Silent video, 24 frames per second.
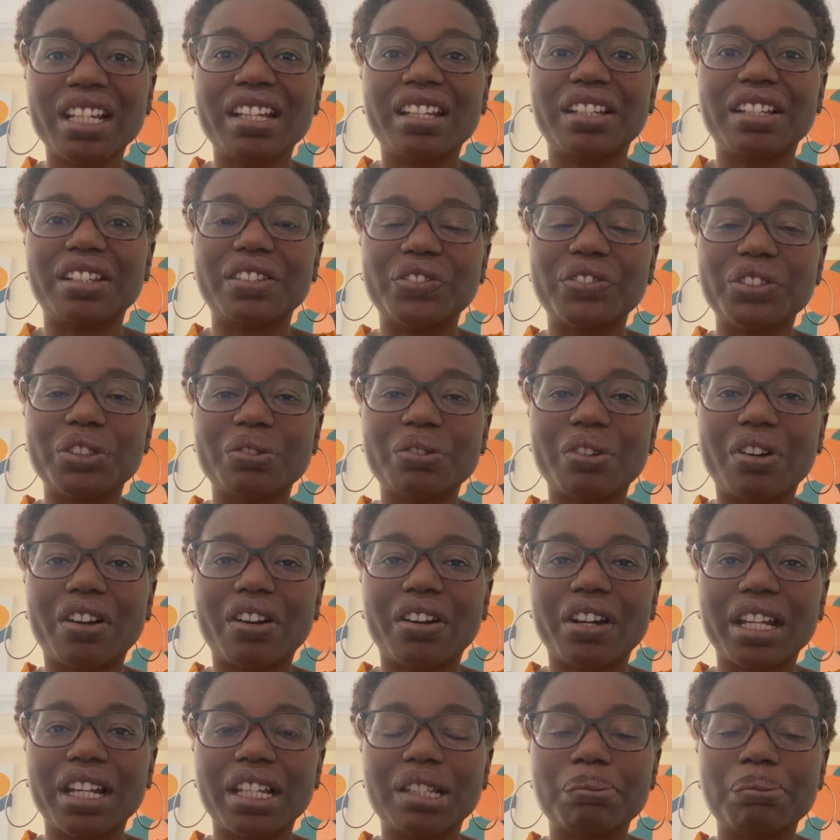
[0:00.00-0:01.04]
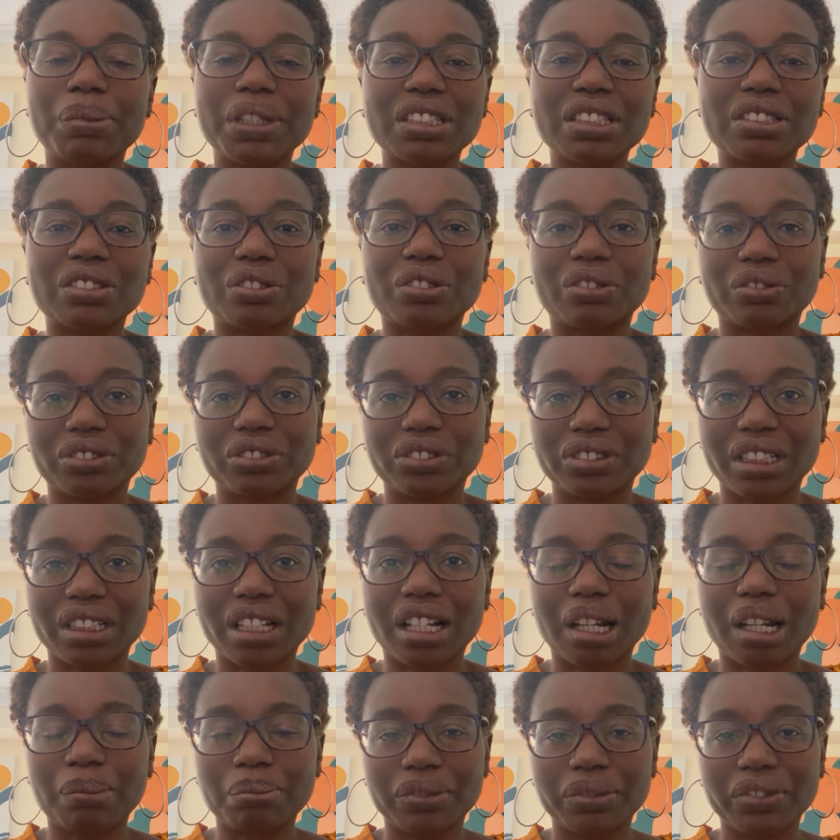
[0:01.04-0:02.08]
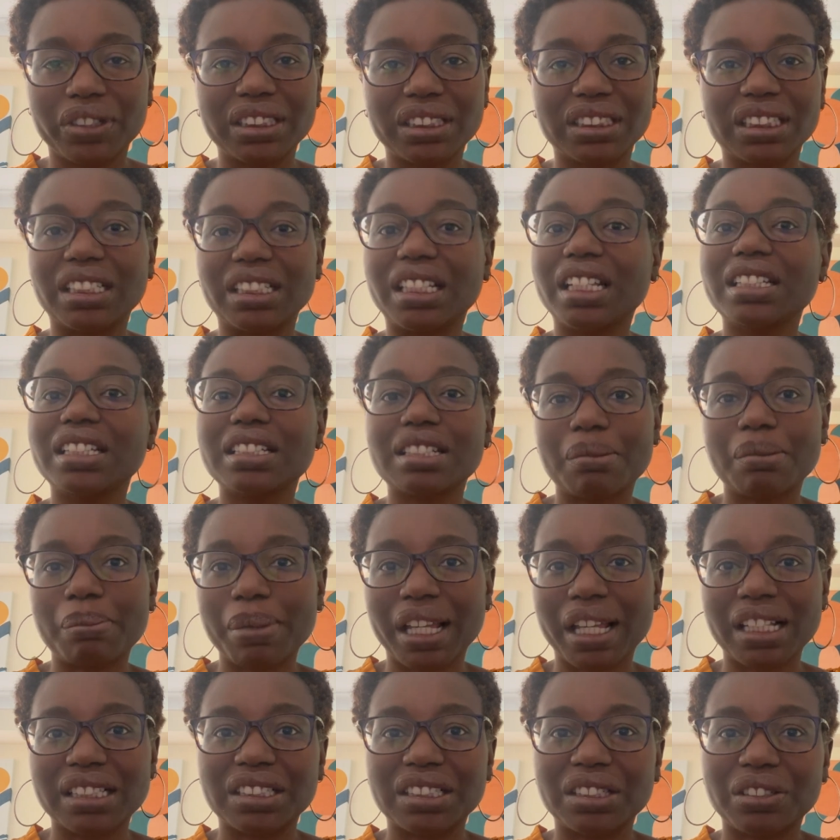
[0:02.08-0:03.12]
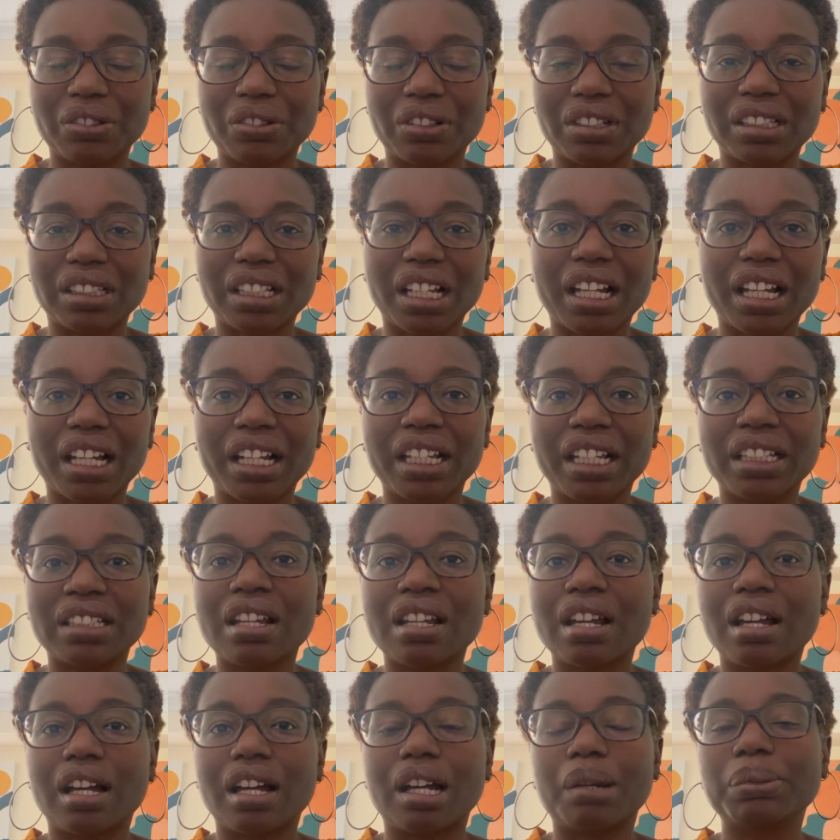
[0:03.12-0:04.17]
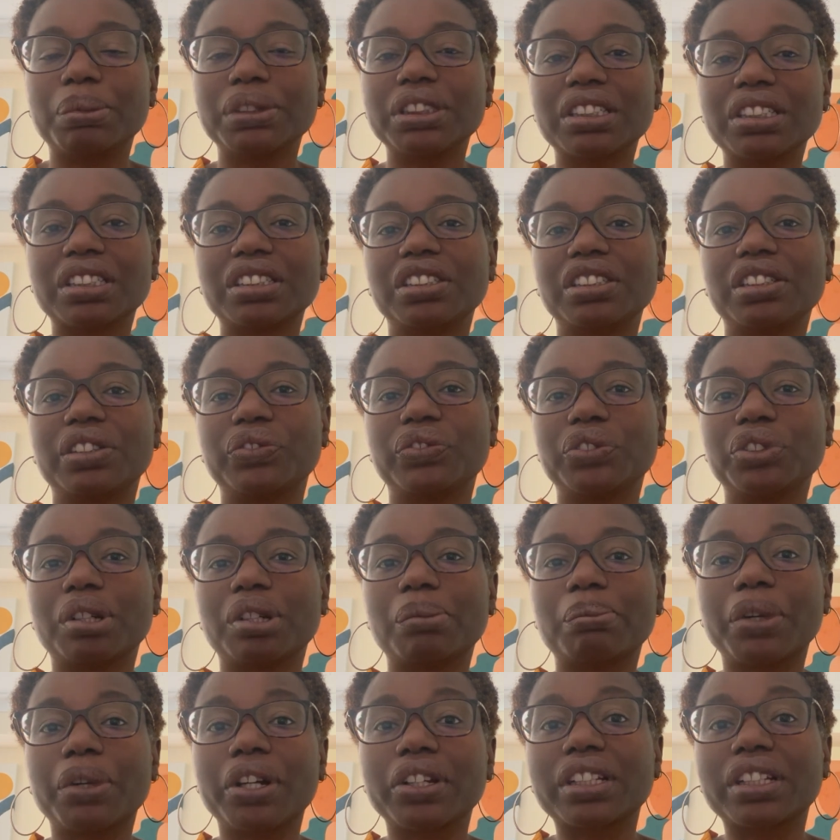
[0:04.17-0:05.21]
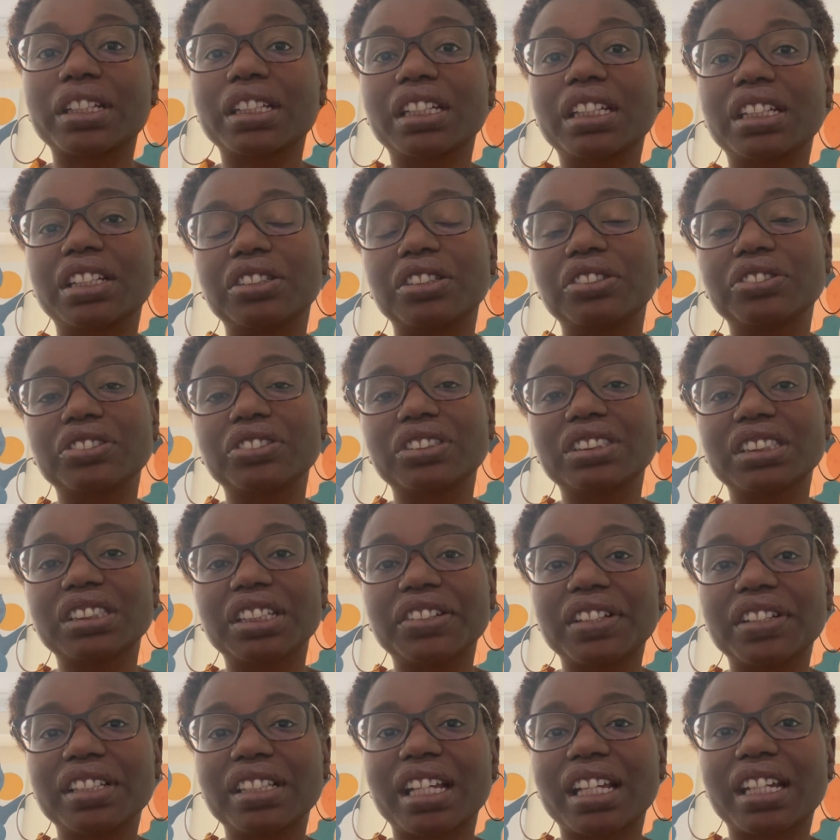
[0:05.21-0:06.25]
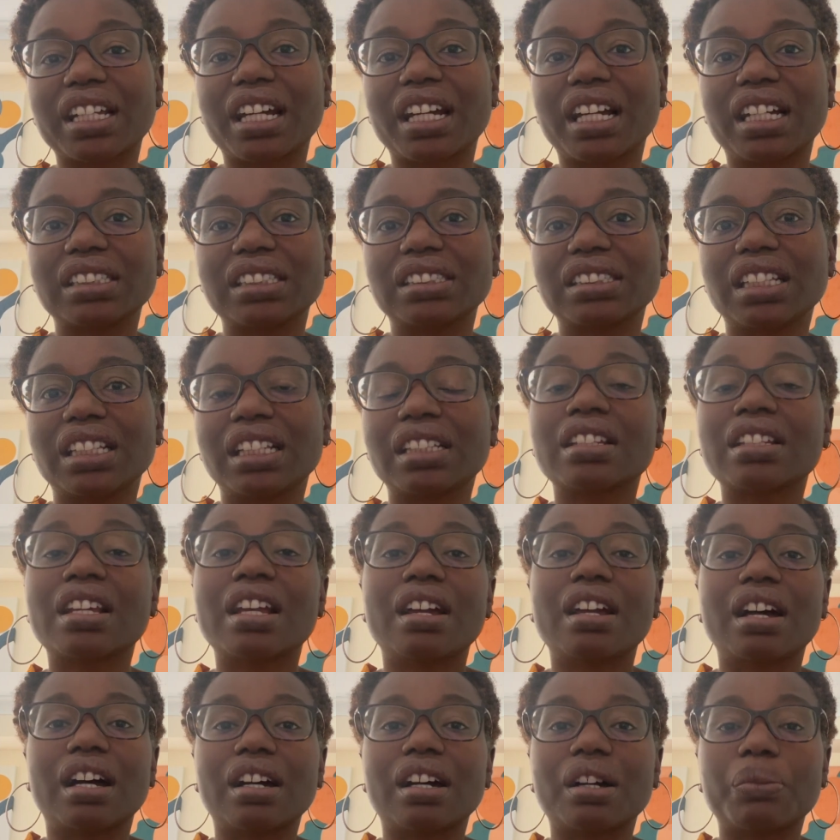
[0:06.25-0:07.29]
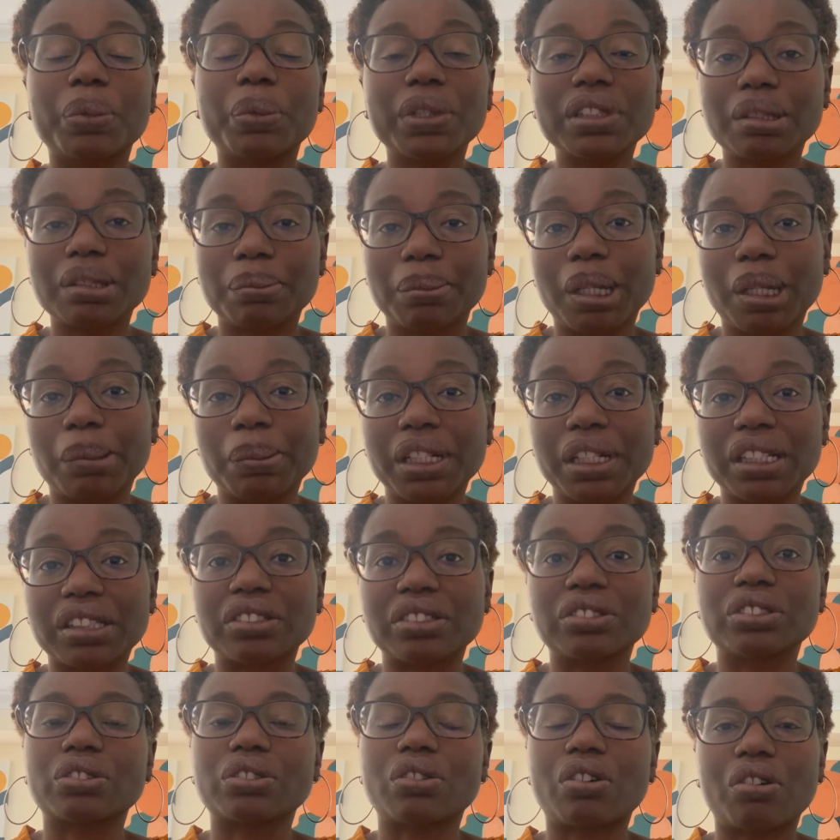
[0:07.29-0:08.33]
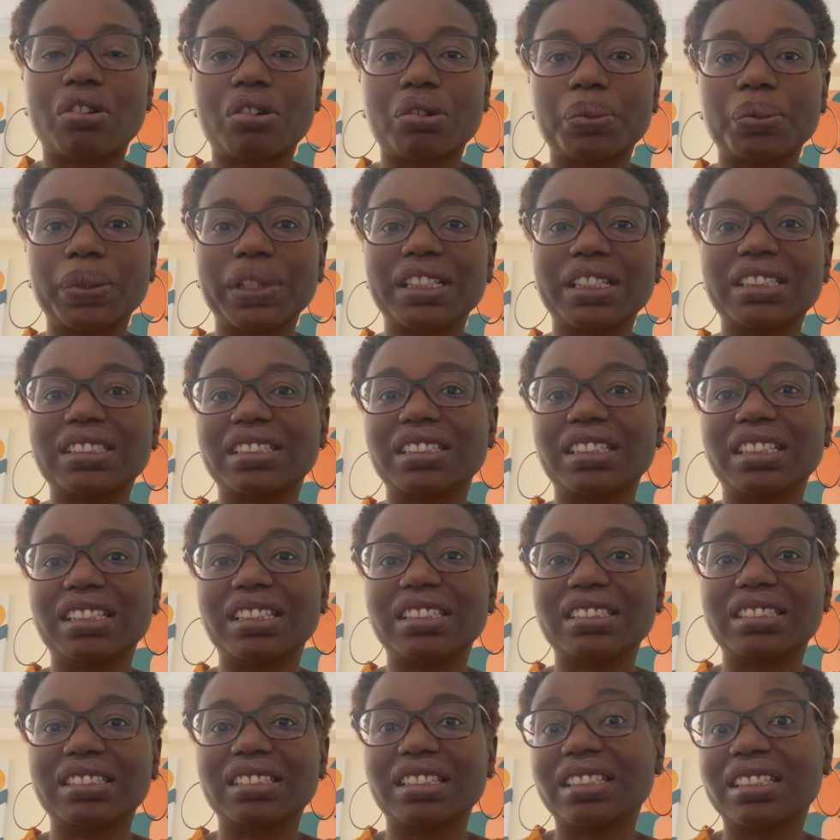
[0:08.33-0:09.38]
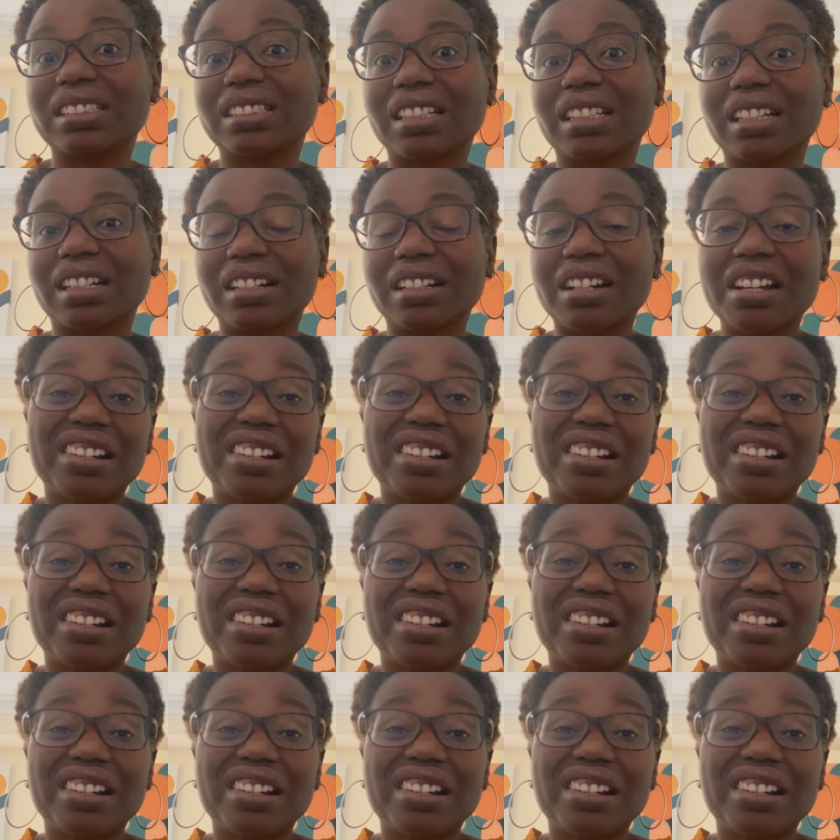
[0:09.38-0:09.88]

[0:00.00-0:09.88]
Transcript: If you are a business owner that operates in any capacity online, uh, particularly if you are marketing and you're sharing that content uh, with the public, there's always these this uh,